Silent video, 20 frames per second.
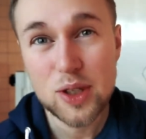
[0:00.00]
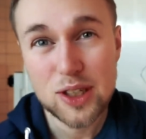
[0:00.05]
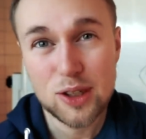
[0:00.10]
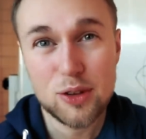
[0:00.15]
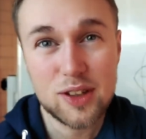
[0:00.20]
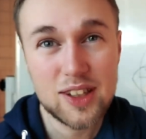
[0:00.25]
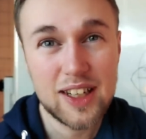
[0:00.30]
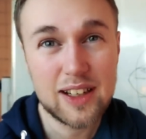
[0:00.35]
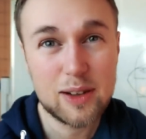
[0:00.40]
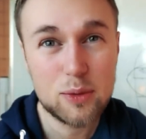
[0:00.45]
we
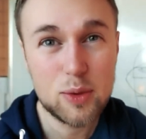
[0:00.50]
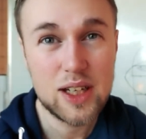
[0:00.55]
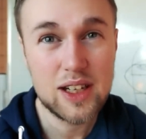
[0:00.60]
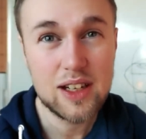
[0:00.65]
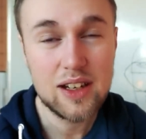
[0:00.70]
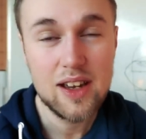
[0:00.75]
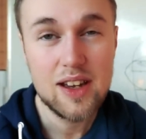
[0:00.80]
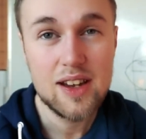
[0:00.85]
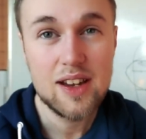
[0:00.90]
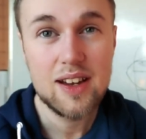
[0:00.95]
look like
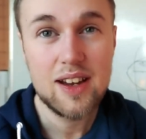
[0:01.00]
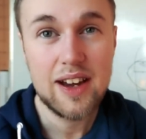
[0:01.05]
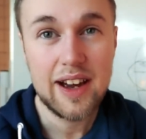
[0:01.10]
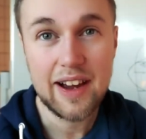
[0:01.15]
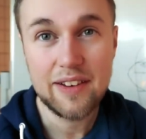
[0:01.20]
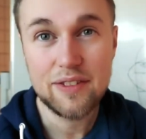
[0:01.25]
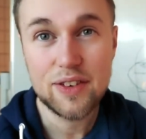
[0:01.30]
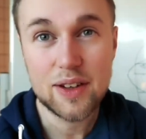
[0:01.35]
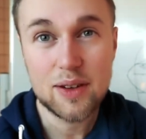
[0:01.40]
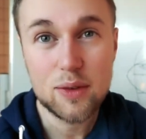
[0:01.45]
we
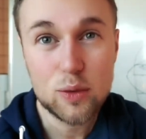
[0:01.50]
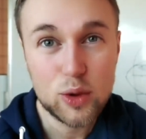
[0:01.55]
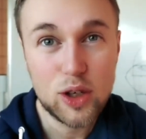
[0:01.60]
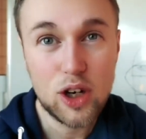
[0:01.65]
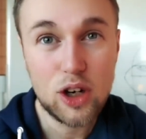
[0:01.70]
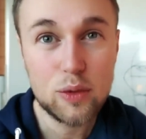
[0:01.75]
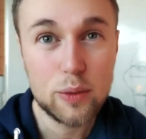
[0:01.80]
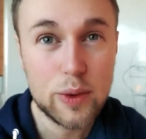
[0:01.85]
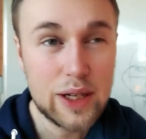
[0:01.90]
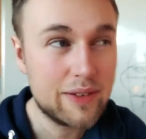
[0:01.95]

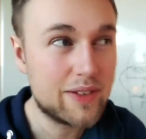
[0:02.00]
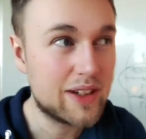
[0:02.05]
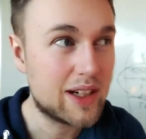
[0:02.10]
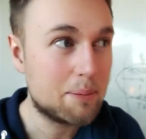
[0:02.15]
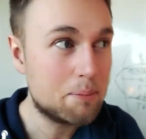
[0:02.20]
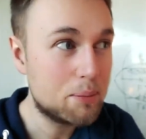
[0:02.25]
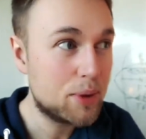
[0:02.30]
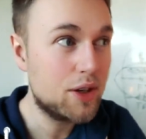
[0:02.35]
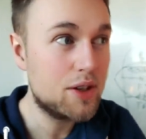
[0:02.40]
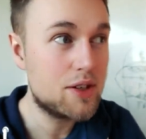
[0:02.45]
are weaving
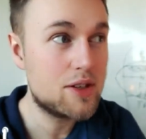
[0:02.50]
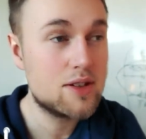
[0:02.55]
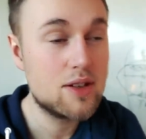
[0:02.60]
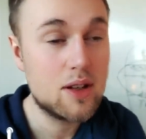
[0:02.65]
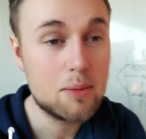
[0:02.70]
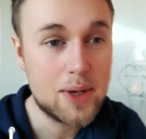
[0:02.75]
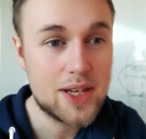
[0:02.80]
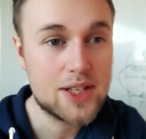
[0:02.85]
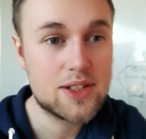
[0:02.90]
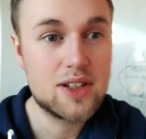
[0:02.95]
a
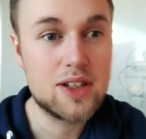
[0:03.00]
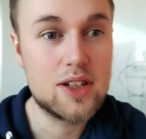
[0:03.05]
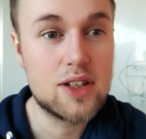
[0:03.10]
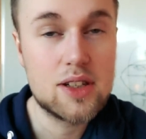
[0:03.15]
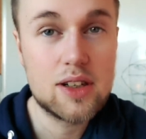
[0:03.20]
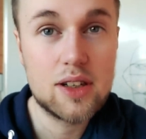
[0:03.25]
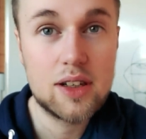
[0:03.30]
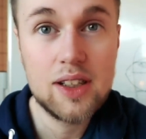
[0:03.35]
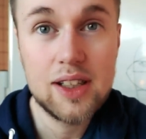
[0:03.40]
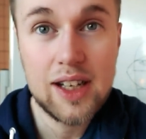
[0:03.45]
personal
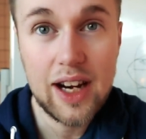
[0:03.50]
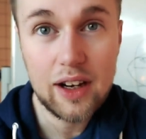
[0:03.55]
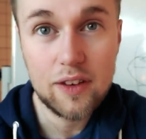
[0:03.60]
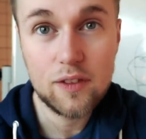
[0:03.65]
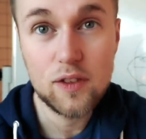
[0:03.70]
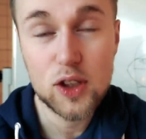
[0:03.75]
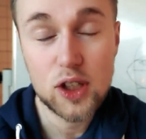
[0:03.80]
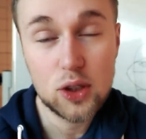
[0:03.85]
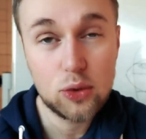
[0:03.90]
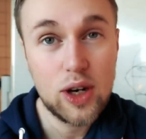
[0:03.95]
message
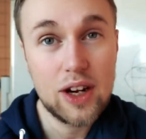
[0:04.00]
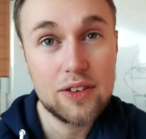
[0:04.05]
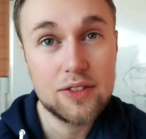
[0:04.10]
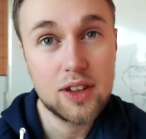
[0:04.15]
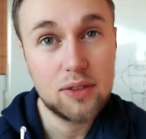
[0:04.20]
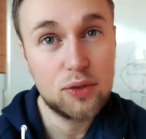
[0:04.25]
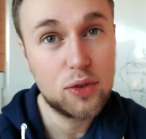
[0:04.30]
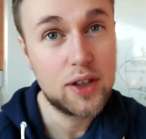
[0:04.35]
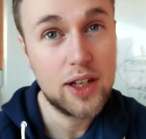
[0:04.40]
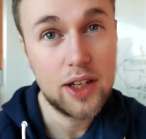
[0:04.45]
carefully
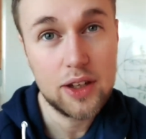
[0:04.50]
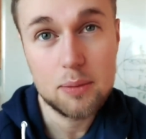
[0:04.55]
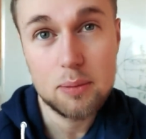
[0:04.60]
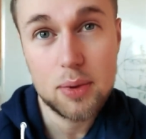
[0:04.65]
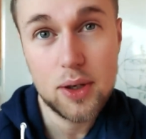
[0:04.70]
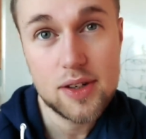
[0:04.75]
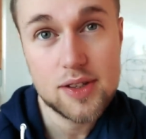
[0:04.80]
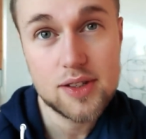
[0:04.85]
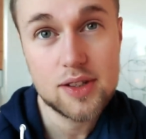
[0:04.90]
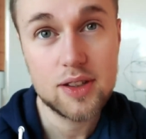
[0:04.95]
crafted for the other
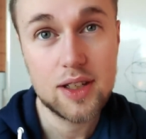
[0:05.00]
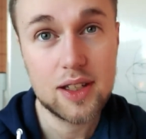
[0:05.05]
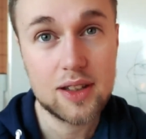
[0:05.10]
person,